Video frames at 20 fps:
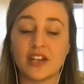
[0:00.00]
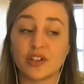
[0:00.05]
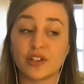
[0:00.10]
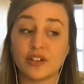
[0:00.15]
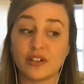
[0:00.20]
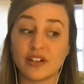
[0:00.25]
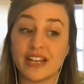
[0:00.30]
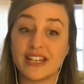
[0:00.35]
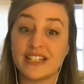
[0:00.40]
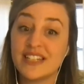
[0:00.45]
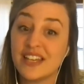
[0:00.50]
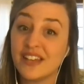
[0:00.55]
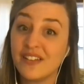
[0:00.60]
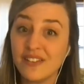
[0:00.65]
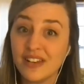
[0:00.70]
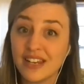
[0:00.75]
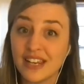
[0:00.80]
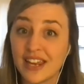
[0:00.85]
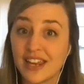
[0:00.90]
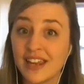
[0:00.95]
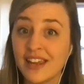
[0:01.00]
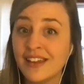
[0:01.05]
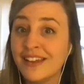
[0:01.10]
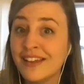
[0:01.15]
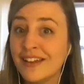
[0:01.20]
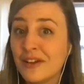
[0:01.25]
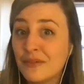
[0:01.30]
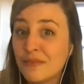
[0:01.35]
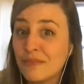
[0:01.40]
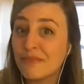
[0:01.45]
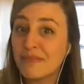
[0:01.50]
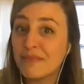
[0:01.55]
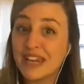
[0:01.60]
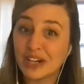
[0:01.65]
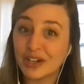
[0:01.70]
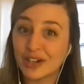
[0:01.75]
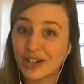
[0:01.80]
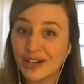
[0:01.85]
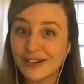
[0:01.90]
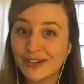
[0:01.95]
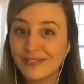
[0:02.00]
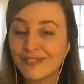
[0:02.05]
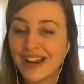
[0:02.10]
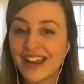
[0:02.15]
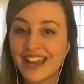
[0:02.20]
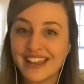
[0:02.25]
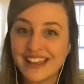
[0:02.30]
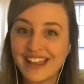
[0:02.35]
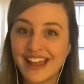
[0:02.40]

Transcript: your creativity meter, mm. right?